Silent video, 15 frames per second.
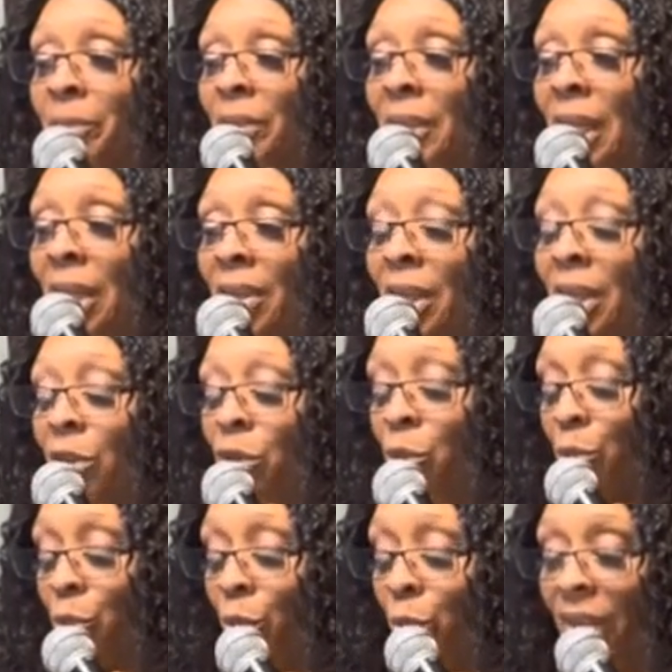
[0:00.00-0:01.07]
And then
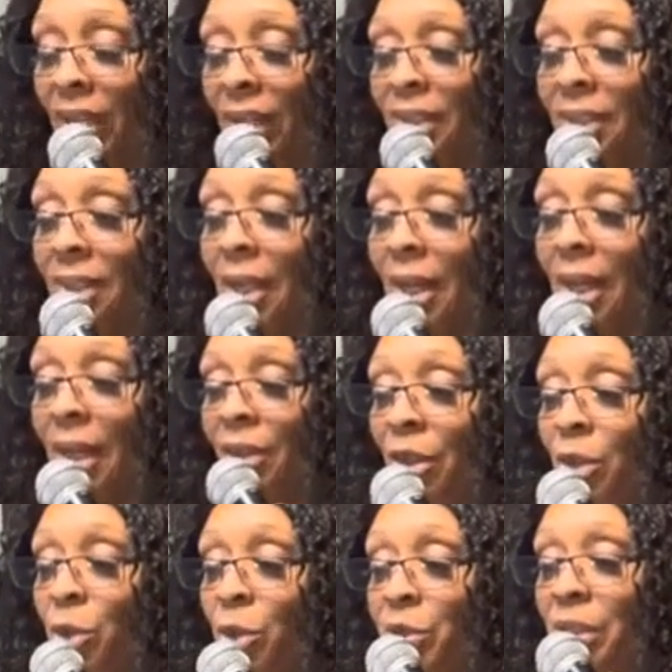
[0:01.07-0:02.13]
you do this,
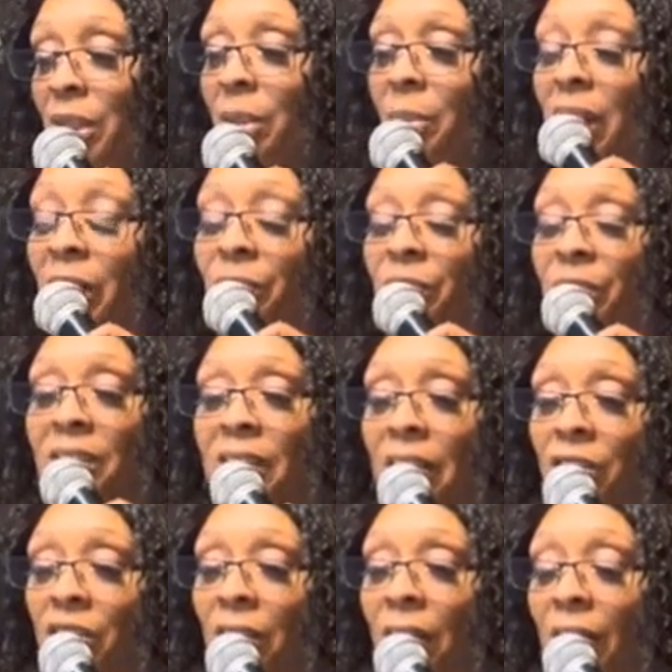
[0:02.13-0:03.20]
then you see the
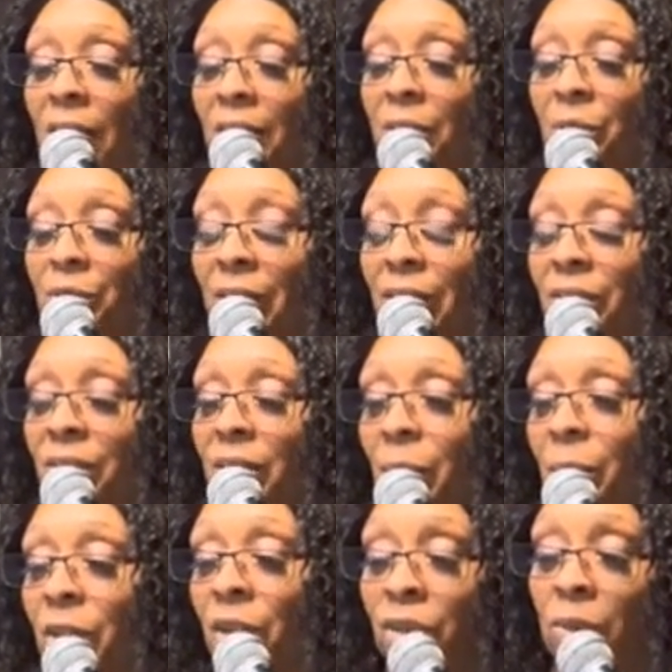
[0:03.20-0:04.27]
manifestation. God don't tell you
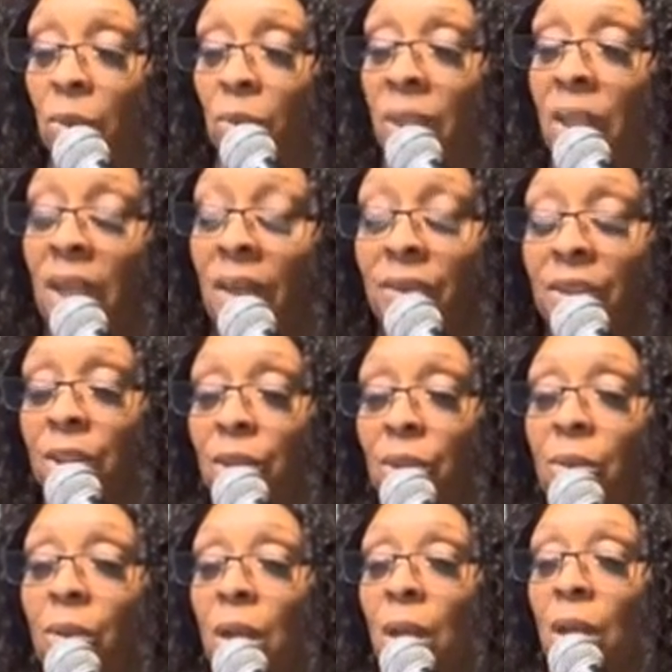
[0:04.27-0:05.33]
something just gonna give it to
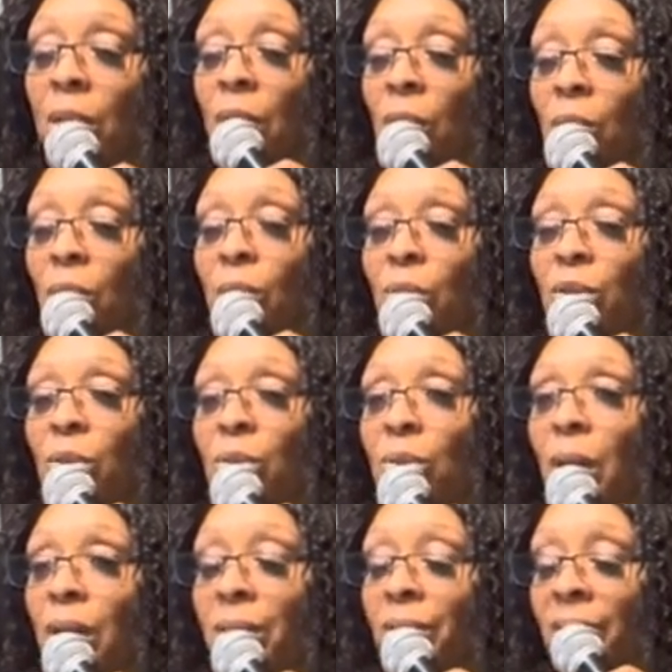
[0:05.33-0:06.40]
you. Amen. No, you
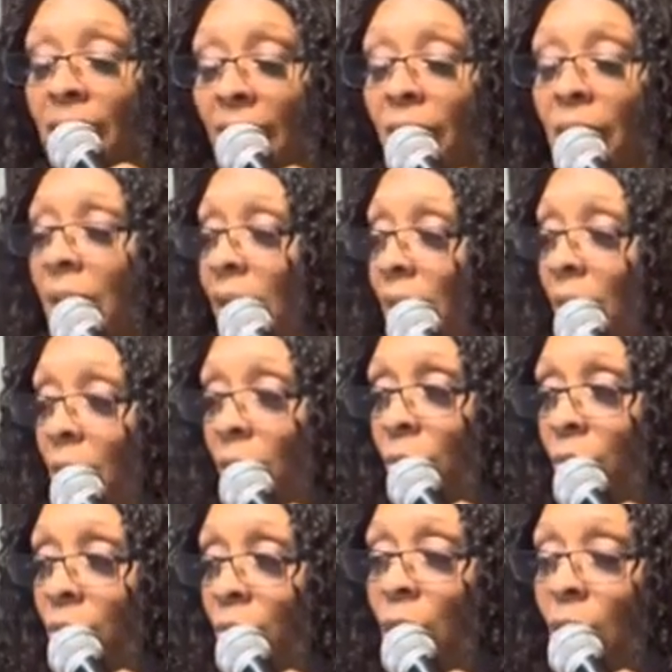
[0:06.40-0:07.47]
gotta tell him he
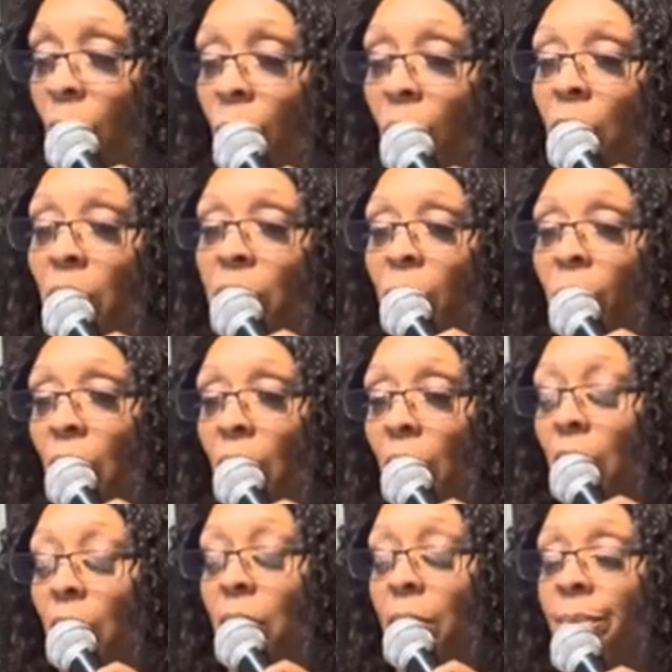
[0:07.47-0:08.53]
gonna you gotta work the
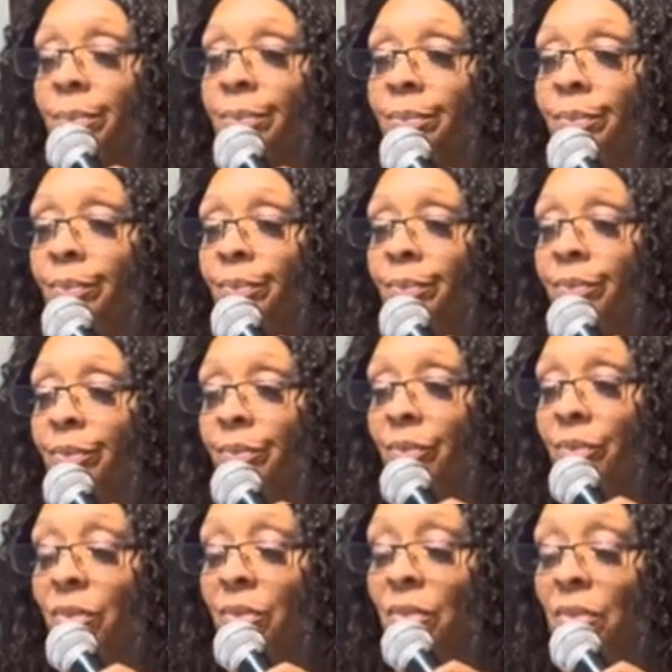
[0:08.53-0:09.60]
work.
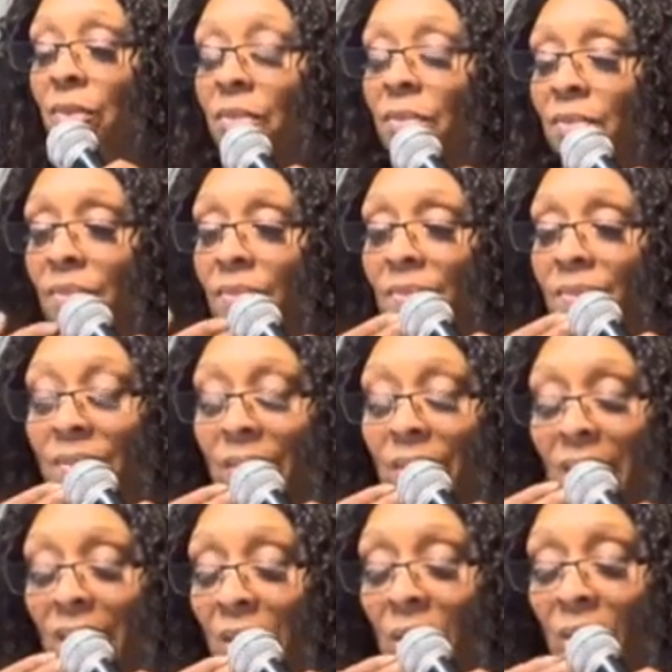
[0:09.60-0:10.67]
Amen.
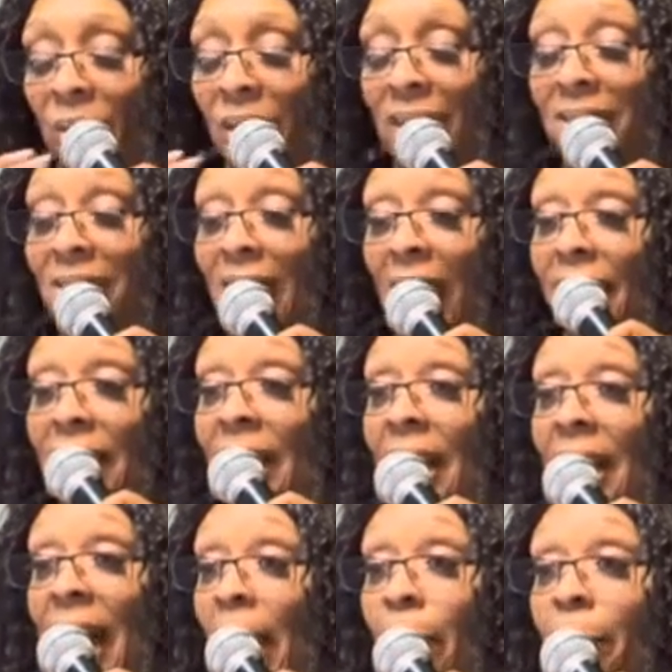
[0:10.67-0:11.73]
You know, he's not an
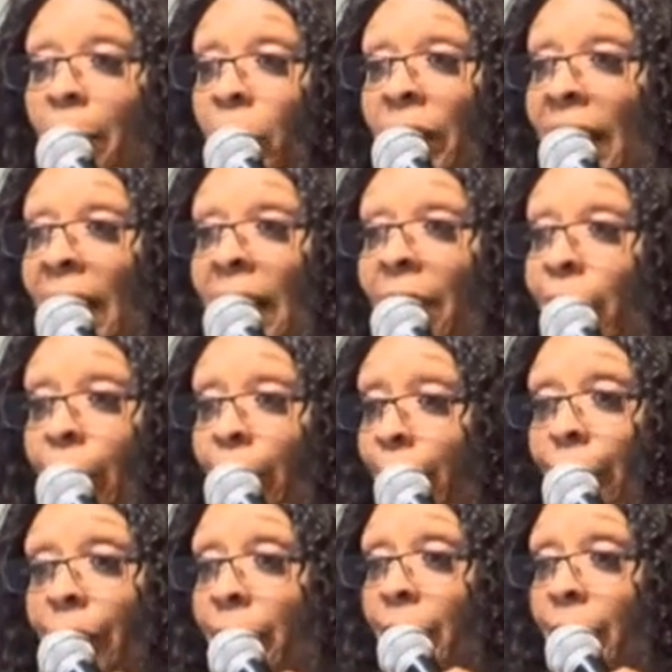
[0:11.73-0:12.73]
enabler either.